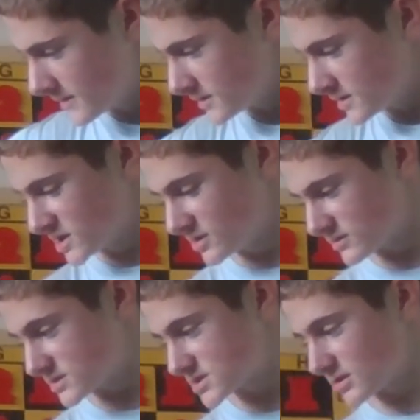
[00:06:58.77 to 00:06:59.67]
you
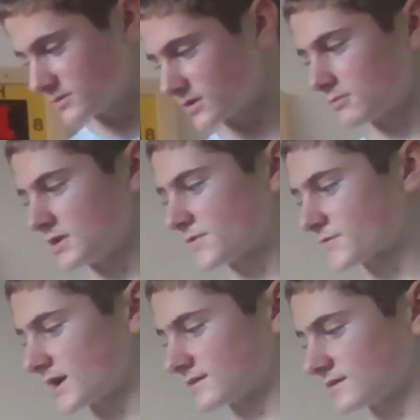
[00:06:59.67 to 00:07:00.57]
don't only
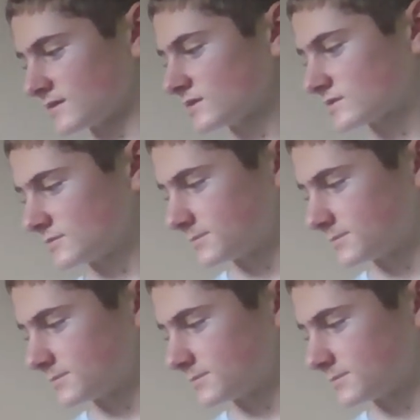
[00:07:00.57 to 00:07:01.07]
threaten to